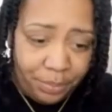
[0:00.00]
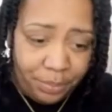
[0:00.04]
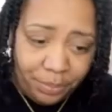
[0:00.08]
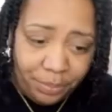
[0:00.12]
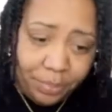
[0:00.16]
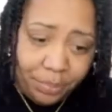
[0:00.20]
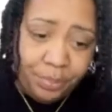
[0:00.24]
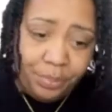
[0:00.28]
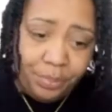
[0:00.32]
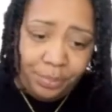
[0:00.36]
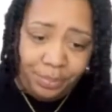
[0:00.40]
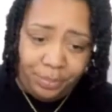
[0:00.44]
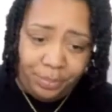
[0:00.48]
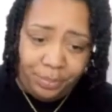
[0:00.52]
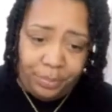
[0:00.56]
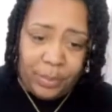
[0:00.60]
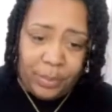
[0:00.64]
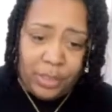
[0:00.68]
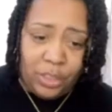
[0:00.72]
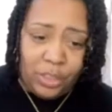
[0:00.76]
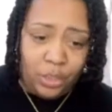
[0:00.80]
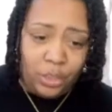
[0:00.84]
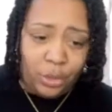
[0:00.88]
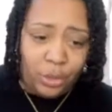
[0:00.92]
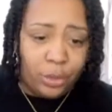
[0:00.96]
Mm-hmm. He
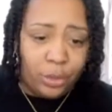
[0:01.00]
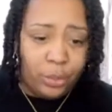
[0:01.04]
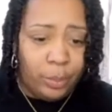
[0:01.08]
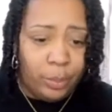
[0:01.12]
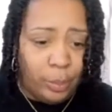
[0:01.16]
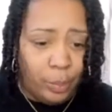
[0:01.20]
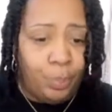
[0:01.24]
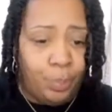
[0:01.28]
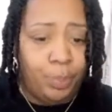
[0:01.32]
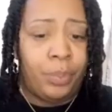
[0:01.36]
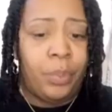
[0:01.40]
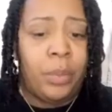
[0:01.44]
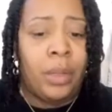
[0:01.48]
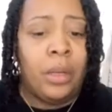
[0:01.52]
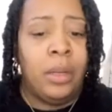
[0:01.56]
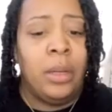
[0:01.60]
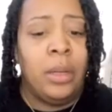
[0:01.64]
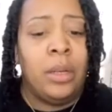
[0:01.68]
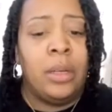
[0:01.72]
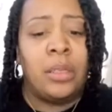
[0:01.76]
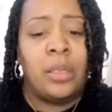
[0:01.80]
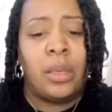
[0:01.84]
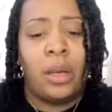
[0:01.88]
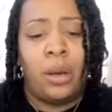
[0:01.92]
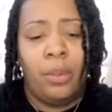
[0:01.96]
sure do.
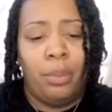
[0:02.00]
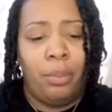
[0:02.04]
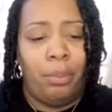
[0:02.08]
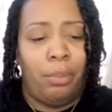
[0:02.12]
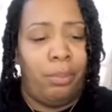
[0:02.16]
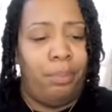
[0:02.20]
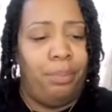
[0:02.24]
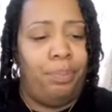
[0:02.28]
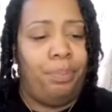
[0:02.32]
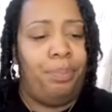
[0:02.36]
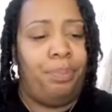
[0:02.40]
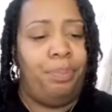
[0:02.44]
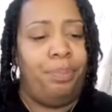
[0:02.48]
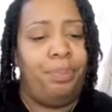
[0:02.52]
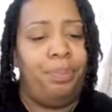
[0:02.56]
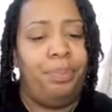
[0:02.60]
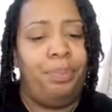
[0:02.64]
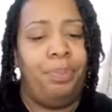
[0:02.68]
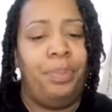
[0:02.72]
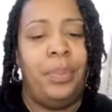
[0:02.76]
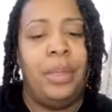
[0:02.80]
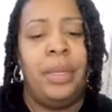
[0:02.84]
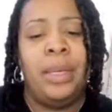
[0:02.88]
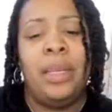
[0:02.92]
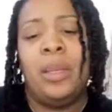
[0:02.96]
So,
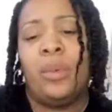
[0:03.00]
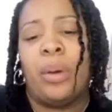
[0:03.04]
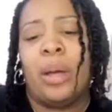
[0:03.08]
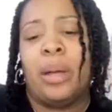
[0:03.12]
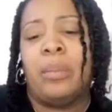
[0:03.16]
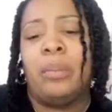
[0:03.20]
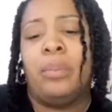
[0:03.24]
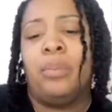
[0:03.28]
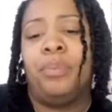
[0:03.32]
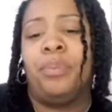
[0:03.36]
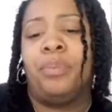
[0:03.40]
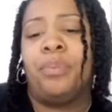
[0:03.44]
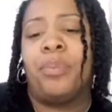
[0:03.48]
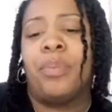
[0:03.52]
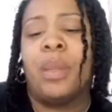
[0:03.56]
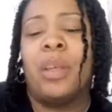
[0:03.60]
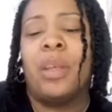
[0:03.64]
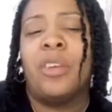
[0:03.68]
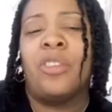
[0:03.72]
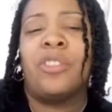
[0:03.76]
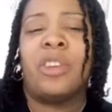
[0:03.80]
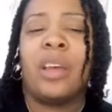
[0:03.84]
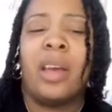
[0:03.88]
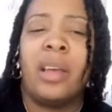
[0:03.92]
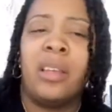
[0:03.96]
anyway,
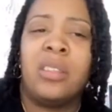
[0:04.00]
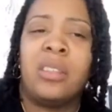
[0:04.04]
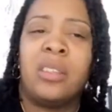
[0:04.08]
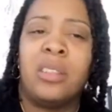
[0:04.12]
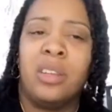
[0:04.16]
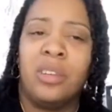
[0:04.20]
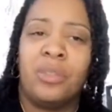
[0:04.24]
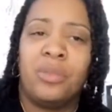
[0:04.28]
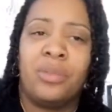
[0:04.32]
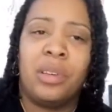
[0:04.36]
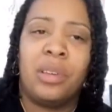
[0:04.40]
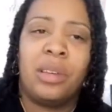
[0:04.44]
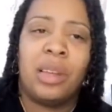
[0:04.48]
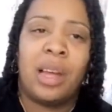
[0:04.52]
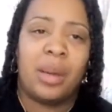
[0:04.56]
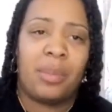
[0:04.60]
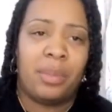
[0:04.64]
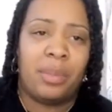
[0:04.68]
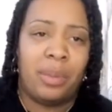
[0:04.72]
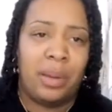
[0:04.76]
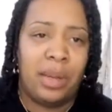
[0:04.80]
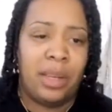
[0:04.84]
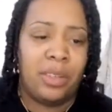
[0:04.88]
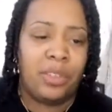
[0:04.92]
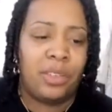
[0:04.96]
Shay still feel like
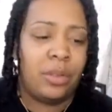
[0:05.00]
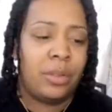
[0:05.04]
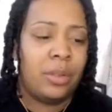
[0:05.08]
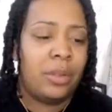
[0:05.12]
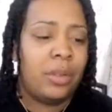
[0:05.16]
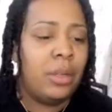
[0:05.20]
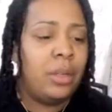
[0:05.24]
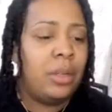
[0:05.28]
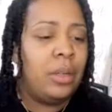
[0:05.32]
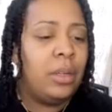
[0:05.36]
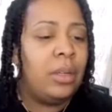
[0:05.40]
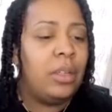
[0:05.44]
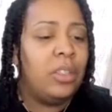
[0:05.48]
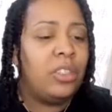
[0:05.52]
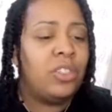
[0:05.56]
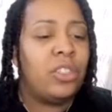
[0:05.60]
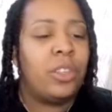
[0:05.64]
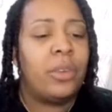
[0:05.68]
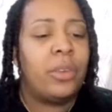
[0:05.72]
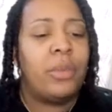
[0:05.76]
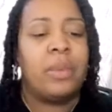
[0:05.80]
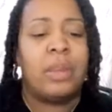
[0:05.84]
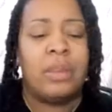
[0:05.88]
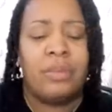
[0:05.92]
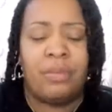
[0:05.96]
pleasure should
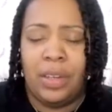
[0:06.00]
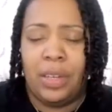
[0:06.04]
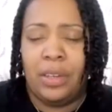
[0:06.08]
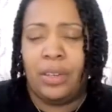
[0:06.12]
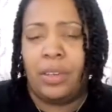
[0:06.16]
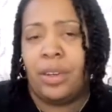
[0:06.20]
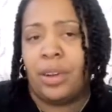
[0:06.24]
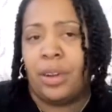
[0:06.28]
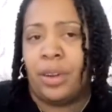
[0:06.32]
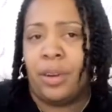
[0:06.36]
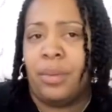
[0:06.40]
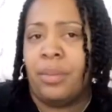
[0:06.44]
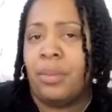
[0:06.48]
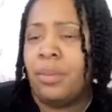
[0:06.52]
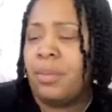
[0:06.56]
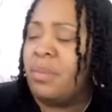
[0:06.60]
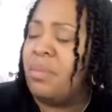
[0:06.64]
have defended her.